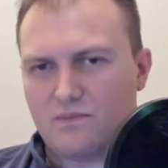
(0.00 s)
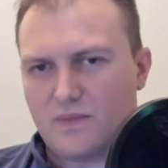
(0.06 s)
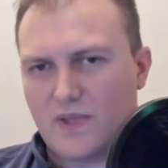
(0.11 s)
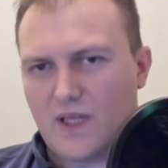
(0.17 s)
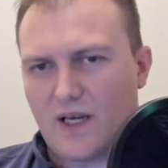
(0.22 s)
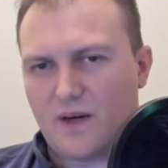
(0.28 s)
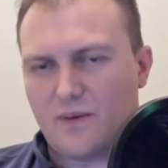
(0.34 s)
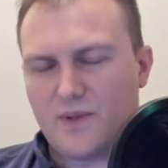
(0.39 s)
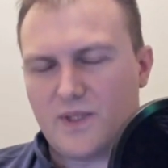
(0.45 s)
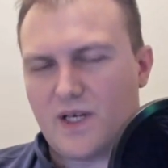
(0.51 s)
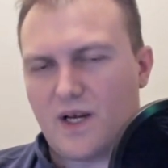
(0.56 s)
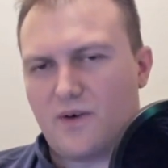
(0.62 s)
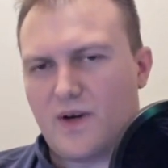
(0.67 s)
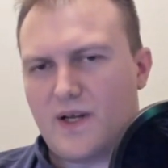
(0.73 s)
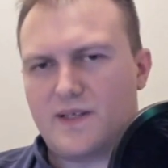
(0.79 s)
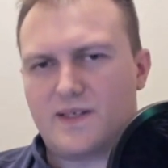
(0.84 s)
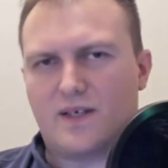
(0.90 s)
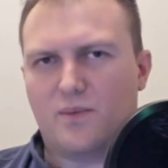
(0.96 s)
let him
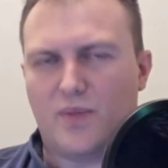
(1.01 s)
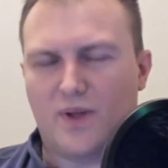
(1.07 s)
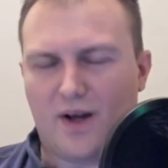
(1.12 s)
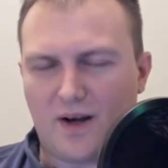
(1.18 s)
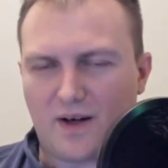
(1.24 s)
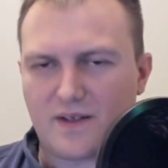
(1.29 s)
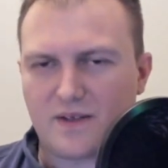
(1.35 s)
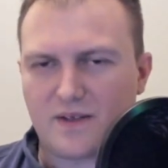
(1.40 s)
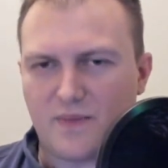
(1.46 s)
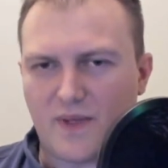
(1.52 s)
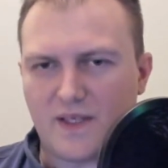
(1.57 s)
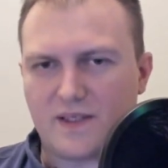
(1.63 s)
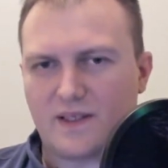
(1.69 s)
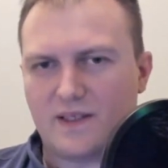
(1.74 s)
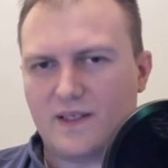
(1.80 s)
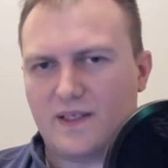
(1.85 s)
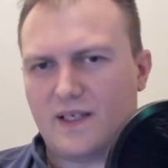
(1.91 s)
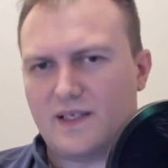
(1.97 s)
generate some blocks.
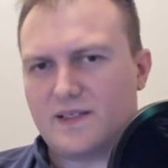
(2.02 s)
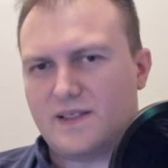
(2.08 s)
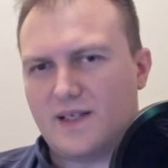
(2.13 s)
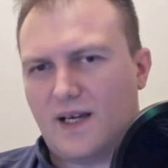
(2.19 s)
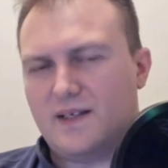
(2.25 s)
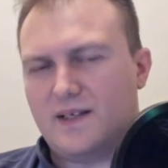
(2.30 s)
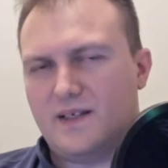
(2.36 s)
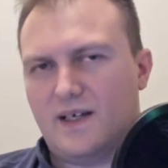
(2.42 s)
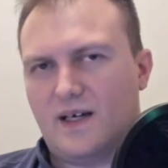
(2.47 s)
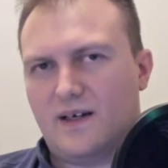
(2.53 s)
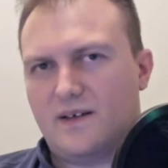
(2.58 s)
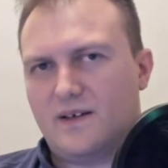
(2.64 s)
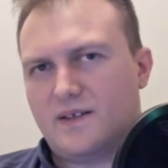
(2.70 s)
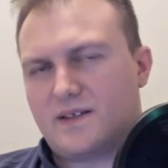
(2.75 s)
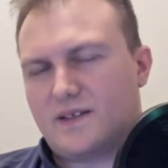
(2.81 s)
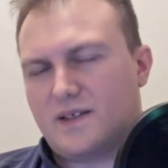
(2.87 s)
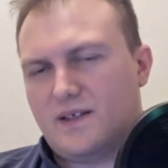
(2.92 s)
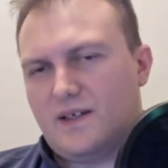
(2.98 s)
Basically, that's the idea.
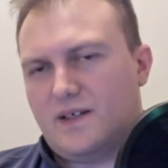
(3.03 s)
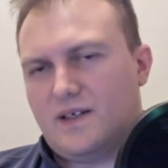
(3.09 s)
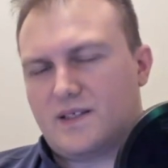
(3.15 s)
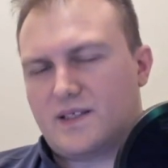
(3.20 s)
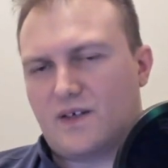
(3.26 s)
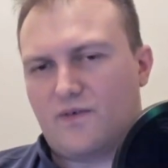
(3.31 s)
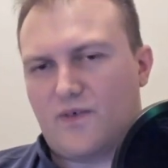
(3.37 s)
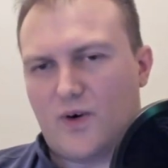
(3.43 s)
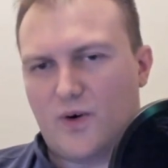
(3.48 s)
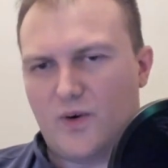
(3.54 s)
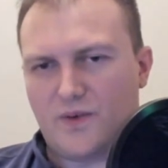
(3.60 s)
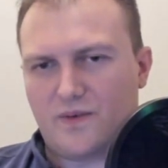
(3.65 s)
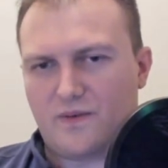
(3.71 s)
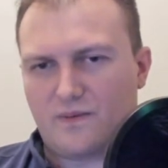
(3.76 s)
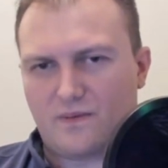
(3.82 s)
It's a vote.